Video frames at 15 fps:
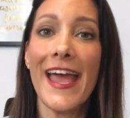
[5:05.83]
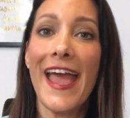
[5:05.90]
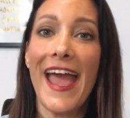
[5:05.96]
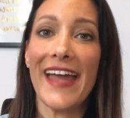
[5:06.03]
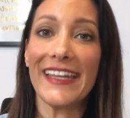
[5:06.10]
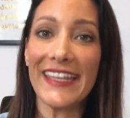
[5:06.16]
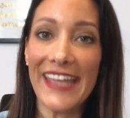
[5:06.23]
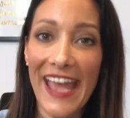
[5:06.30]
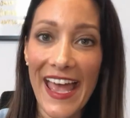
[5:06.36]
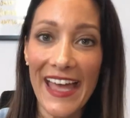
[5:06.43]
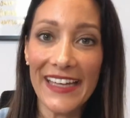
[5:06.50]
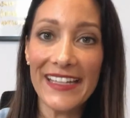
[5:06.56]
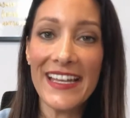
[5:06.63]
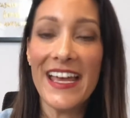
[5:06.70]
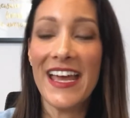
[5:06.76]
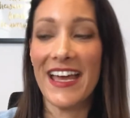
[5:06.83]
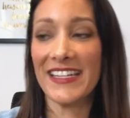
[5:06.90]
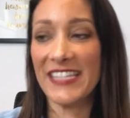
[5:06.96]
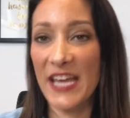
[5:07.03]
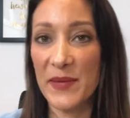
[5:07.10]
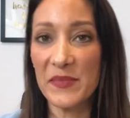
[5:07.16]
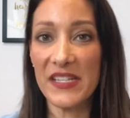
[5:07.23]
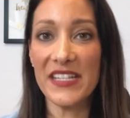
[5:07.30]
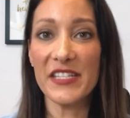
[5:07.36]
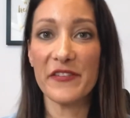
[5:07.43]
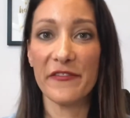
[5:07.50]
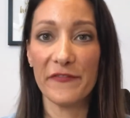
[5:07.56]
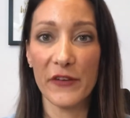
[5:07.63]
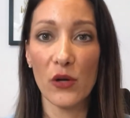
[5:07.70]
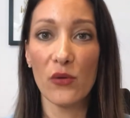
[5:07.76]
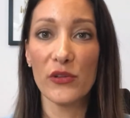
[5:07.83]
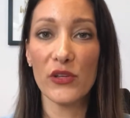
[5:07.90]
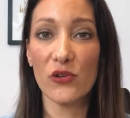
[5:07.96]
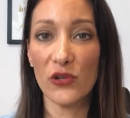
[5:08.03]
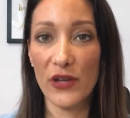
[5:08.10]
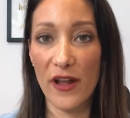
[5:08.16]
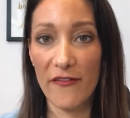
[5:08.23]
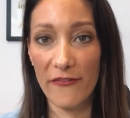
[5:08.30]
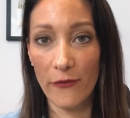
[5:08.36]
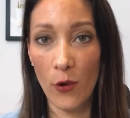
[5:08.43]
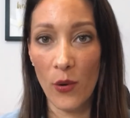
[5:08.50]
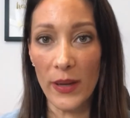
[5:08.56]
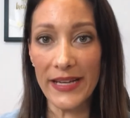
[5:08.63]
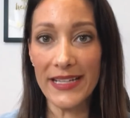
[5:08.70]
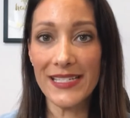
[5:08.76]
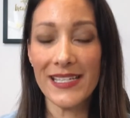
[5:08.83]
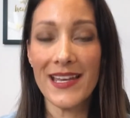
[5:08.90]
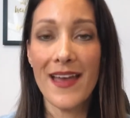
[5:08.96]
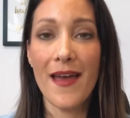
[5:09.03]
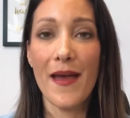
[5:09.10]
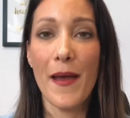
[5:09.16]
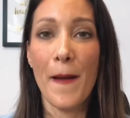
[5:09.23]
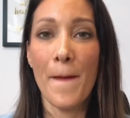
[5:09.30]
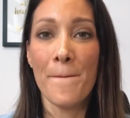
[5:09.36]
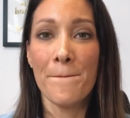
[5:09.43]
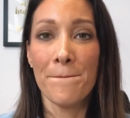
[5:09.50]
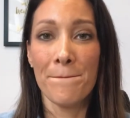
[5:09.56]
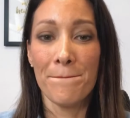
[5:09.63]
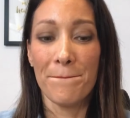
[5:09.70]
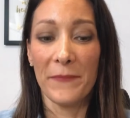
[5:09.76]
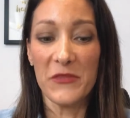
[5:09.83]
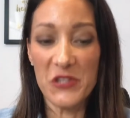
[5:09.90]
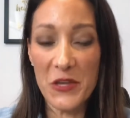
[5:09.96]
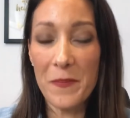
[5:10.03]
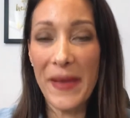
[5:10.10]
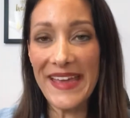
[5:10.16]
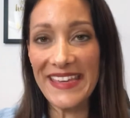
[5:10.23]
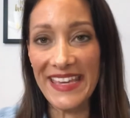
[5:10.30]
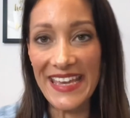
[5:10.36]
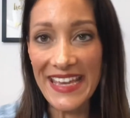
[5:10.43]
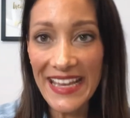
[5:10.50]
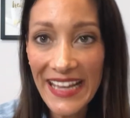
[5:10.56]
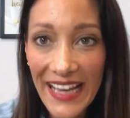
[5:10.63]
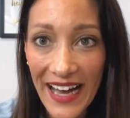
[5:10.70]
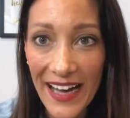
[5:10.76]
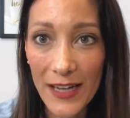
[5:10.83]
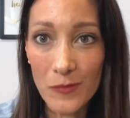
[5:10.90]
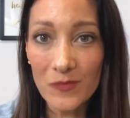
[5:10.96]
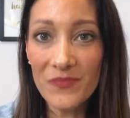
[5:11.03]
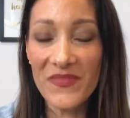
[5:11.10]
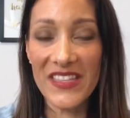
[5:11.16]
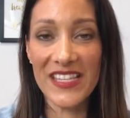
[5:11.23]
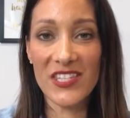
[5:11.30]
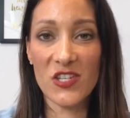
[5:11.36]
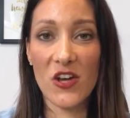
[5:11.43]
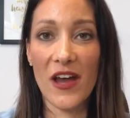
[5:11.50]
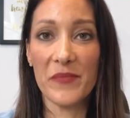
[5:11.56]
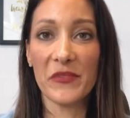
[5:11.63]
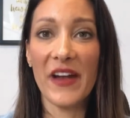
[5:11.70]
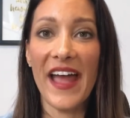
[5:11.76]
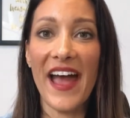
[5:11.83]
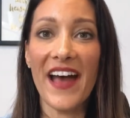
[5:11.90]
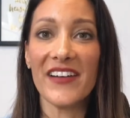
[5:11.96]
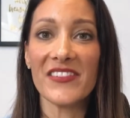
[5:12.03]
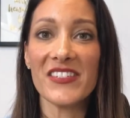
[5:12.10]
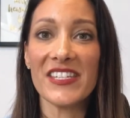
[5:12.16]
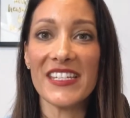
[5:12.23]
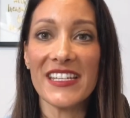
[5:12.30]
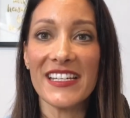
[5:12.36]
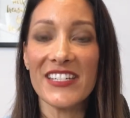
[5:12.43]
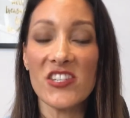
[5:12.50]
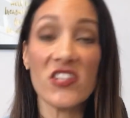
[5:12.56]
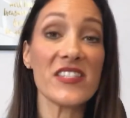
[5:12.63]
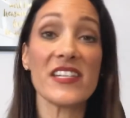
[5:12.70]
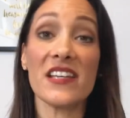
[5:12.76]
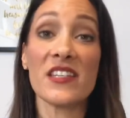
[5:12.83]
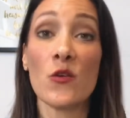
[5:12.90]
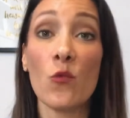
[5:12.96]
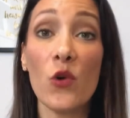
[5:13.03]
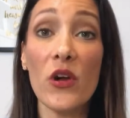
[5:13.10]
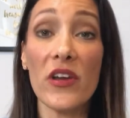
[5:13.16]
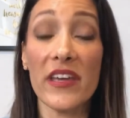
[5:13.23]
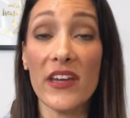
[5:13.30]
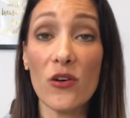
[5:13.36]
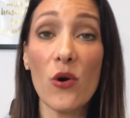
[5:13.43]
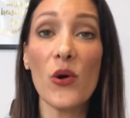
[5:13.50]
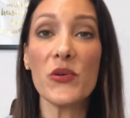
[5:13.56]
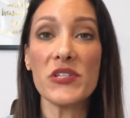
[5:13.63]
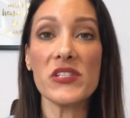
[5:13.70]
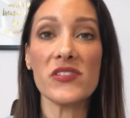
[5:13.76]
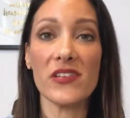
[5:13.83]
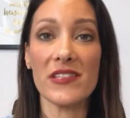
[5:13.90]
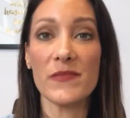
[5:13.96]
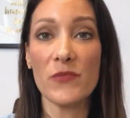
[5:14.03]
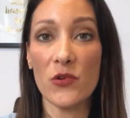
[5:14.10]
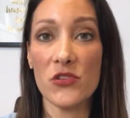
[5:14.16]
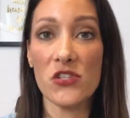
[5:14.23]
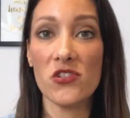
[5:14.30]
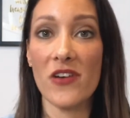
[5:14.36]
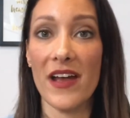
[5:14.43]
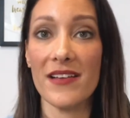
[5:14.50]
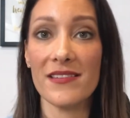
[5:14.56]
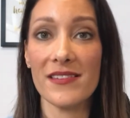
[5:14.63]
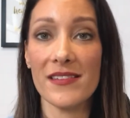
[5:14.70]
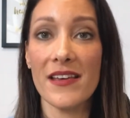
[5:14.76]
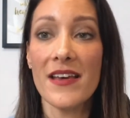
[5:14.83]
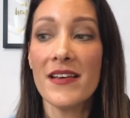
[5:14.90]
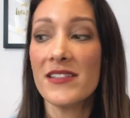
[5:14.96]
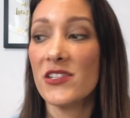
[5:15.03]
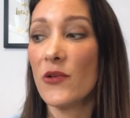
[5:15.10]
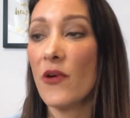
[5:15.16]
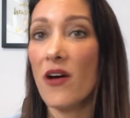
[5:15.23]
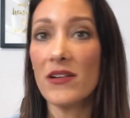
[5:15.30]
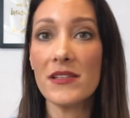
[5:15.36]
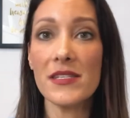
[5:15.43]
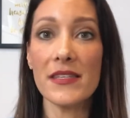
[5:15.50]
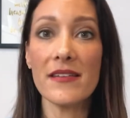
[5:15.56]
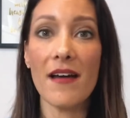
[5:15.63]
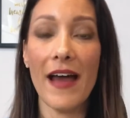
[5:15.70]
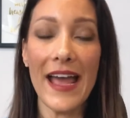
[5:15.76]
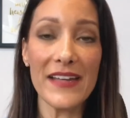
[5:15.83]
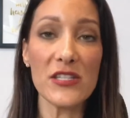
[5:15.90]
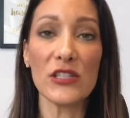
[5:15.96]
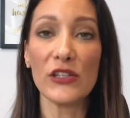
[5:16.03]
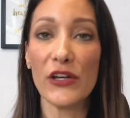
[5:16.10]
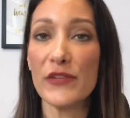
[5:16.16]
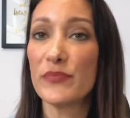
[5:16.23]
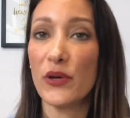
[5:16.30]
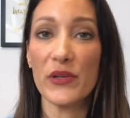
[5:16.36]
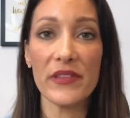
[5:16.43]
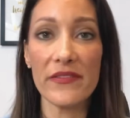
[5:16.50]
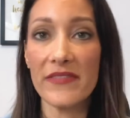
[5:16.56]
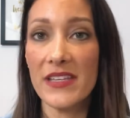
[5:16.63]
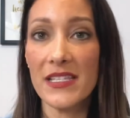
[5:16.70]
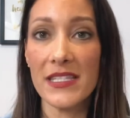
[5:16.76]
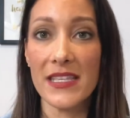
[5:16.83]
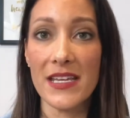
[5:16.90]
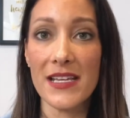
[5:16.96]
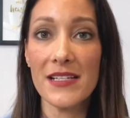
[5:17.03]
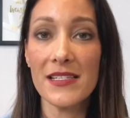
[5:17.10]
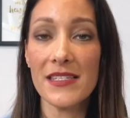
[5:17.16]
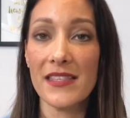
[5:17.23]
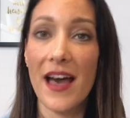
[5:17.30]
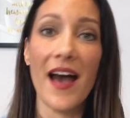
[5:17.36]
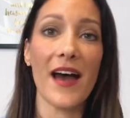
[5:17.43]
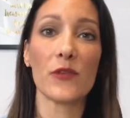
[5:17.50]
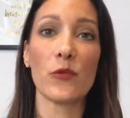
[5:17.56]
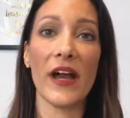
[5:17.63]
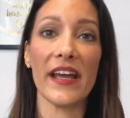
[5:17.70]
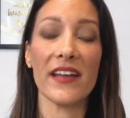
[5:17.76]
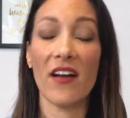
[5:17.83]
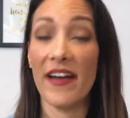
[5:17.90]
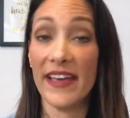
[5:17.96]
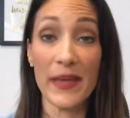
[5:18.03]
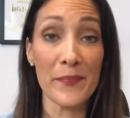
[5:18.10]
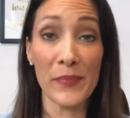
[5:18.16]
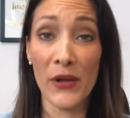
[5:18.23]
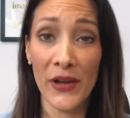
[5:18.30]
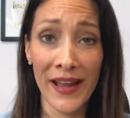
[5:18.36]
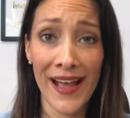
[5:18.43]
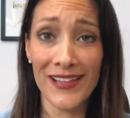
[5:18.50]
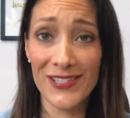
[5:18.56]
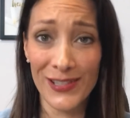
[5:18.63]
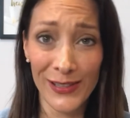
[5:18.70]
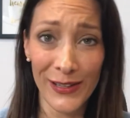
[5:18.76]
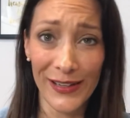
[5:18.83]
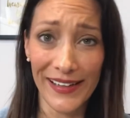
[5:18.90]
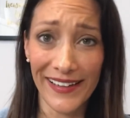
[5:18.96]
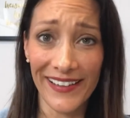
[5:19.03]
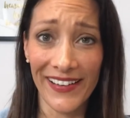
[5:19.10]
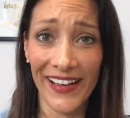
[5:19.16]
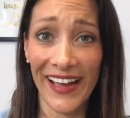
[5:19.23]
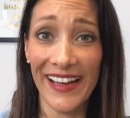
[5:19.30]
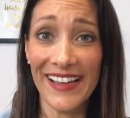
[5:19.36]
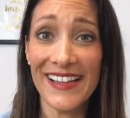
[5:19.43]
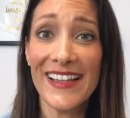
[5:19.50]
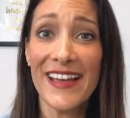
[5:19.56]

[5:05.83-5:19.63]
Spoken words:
And again, attempting to fill the good enough void to make income this time round just doesn't work. It causes us more stress. So honestly, I had to learn both of these things the hard way. I hit burnout to learn it, okay?